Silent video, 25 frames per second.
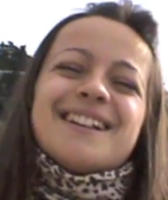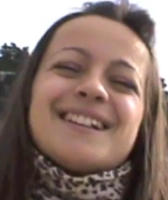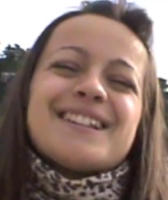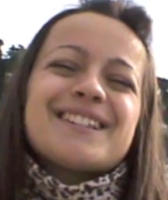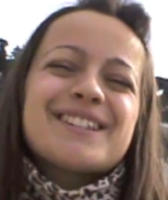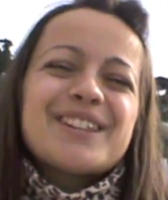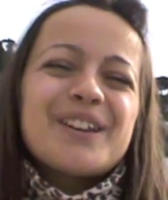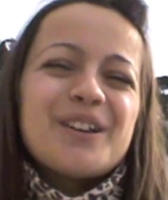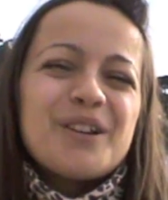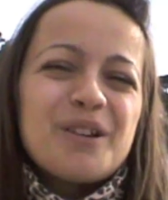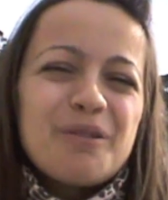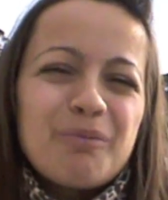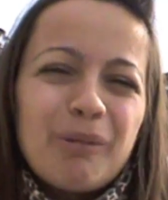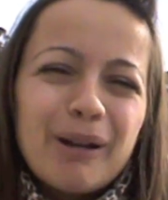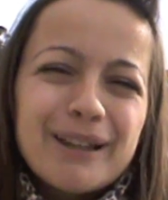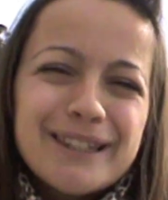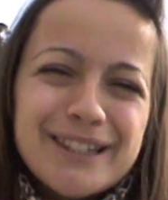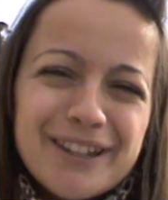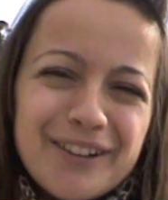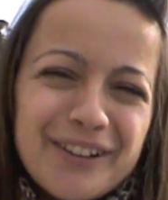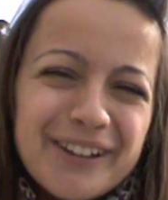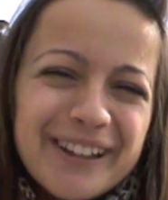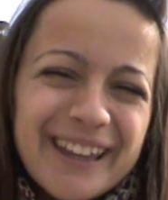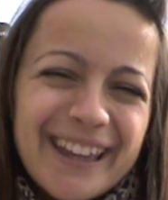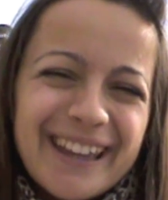So my
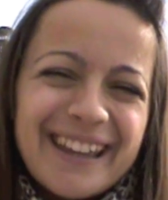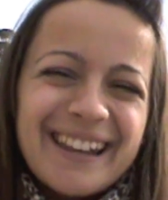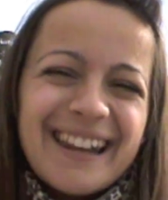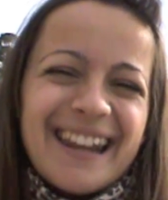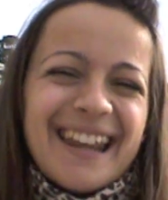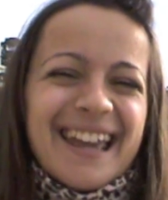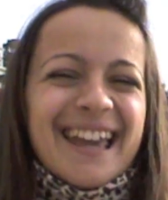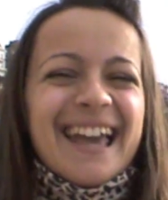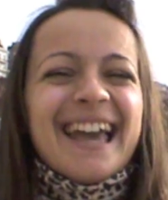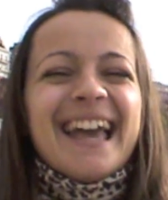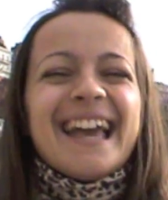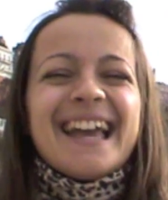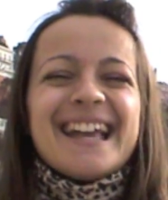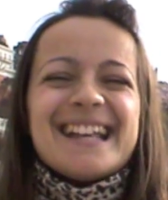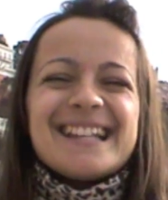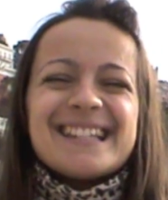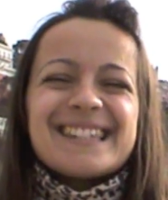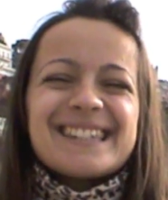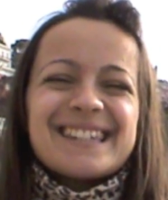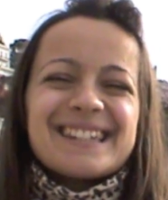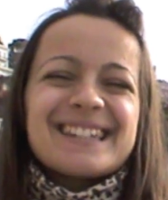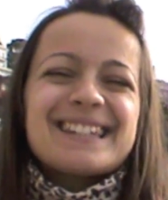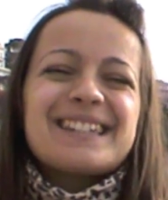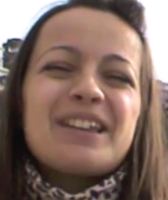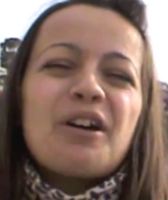target is
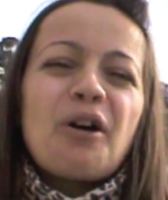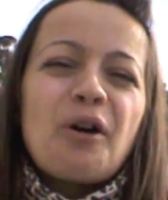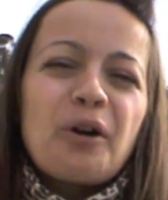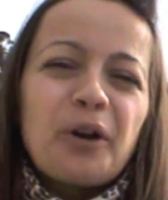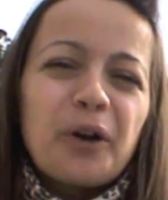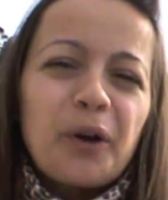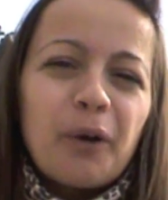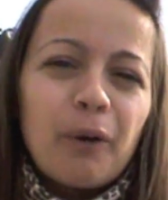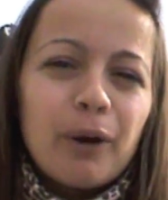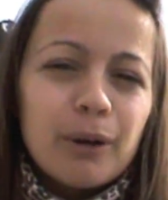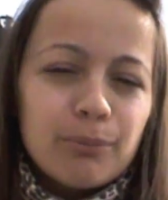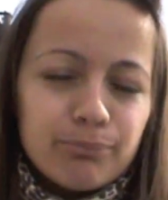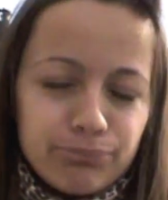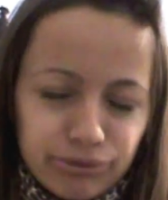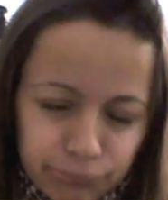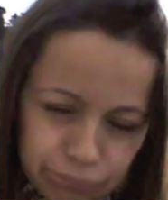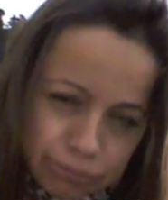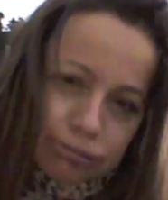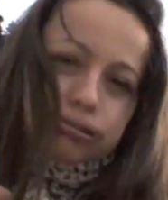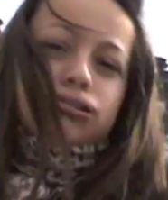to start going